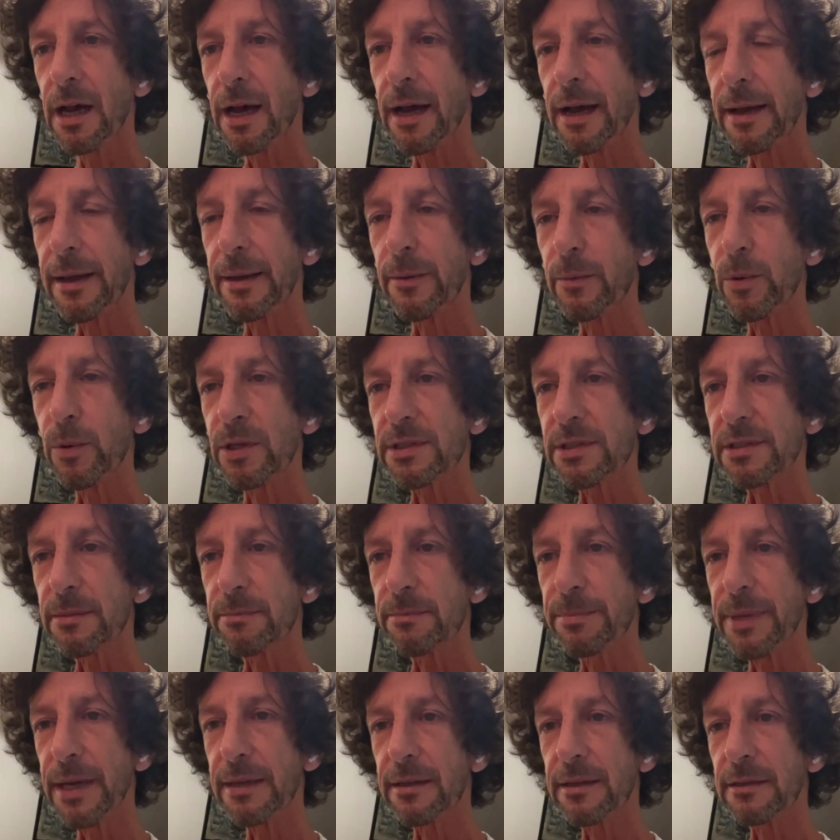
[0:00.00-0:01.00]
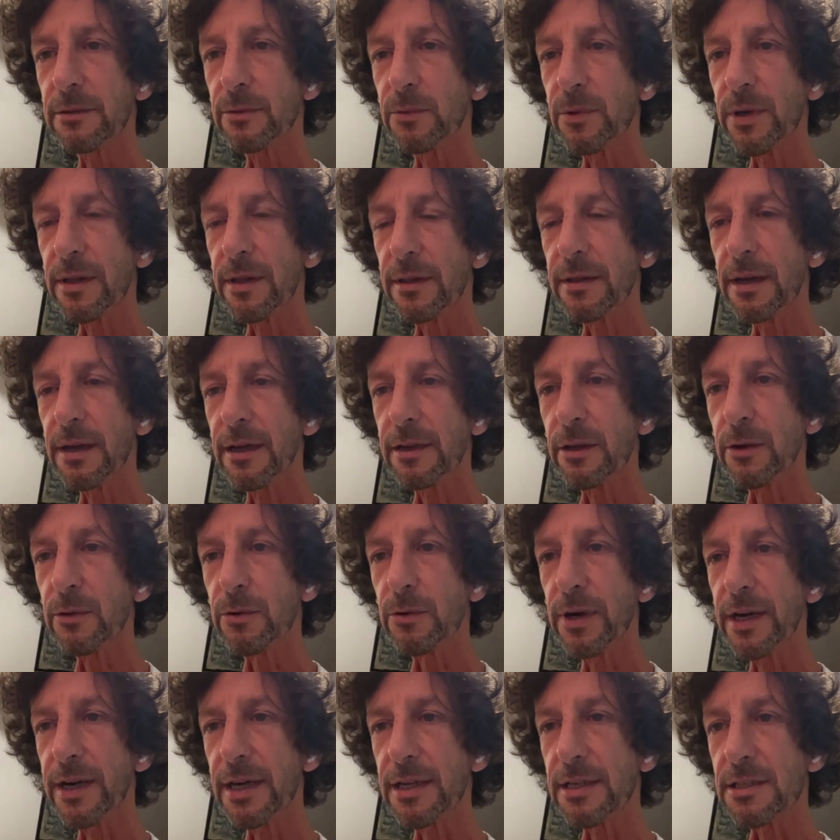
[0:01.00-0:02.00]
I was embedded with
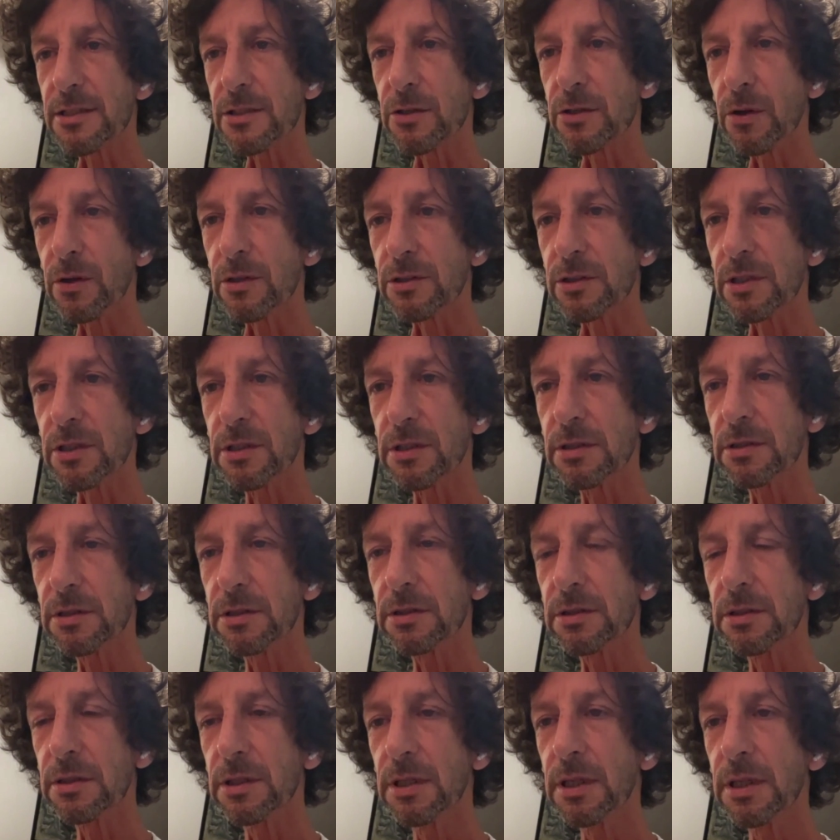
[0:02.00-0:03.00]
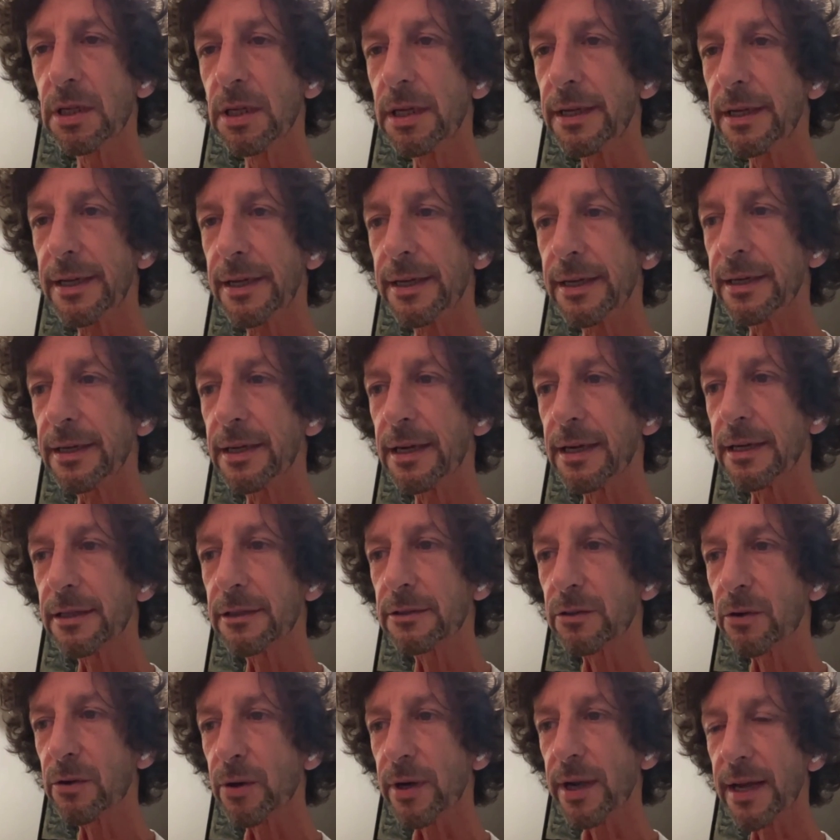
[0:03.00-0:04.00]
Ukrainian soldiers in
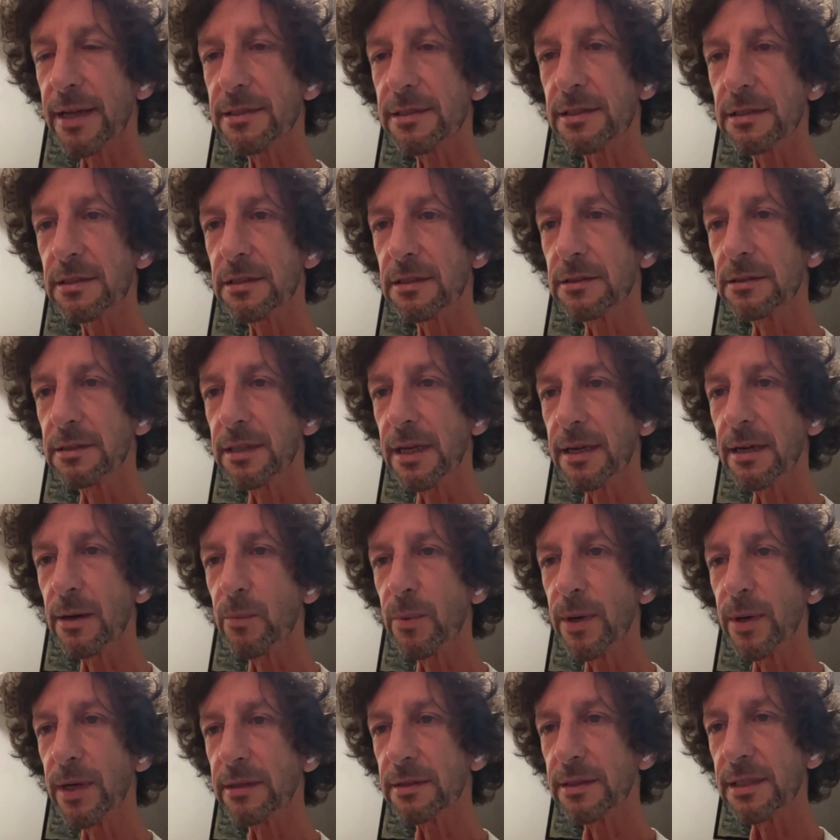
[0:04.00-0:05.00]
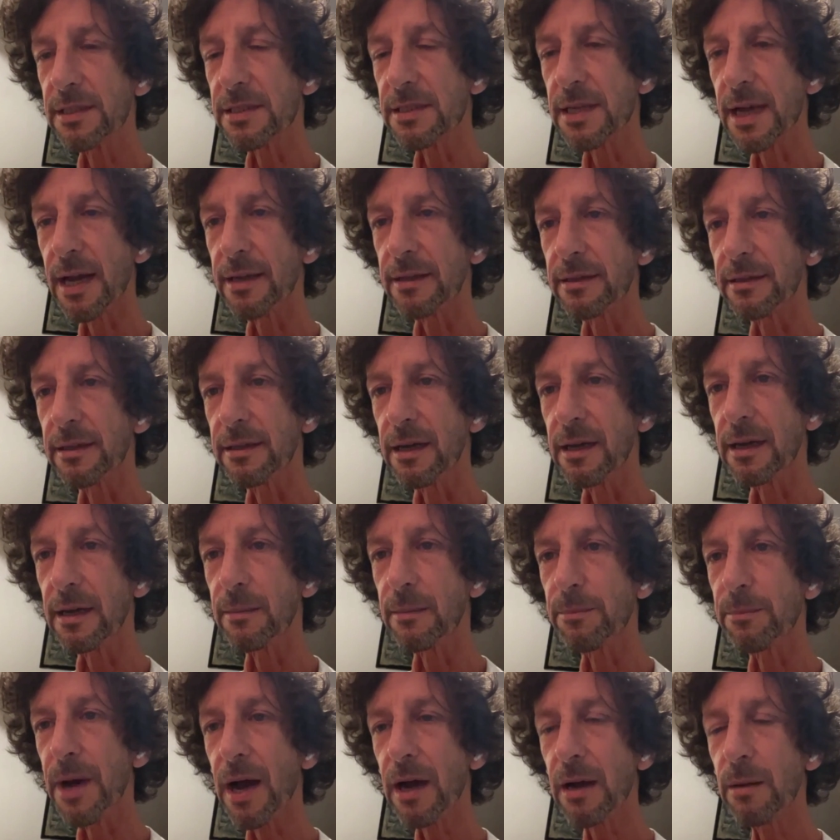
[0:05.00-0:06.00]
Toretsk. Then I went inside
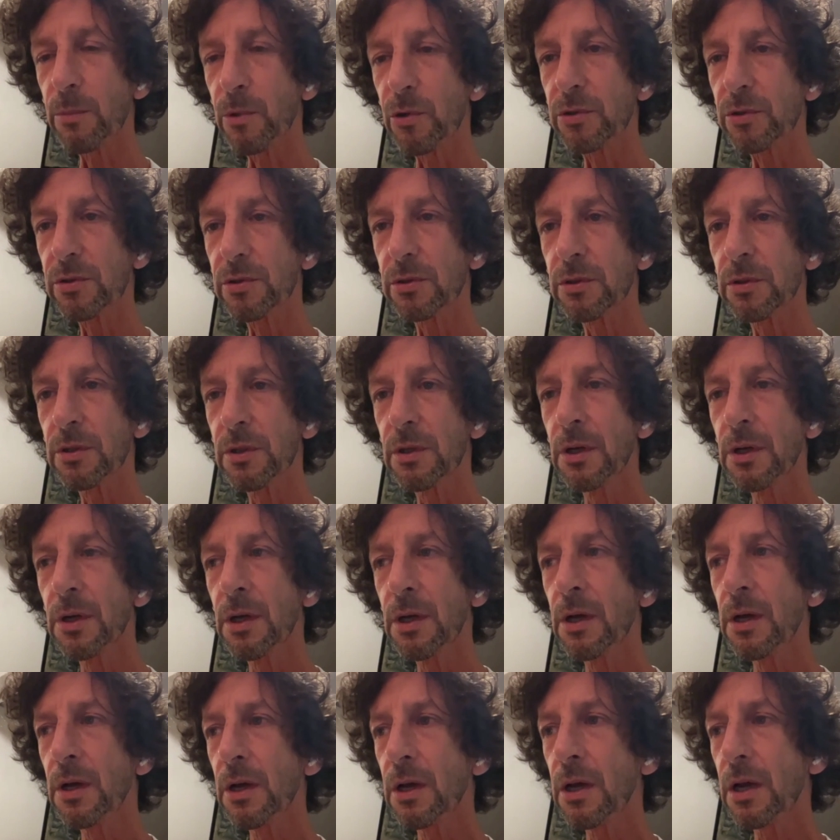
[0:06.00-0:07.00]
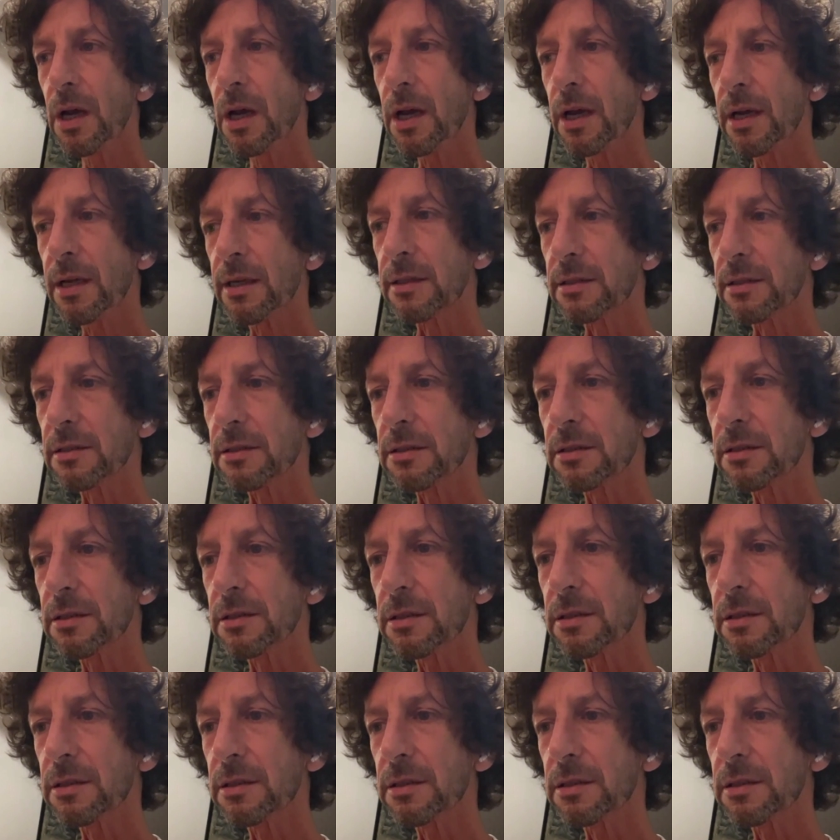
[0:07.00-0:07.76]
Bakhmut. And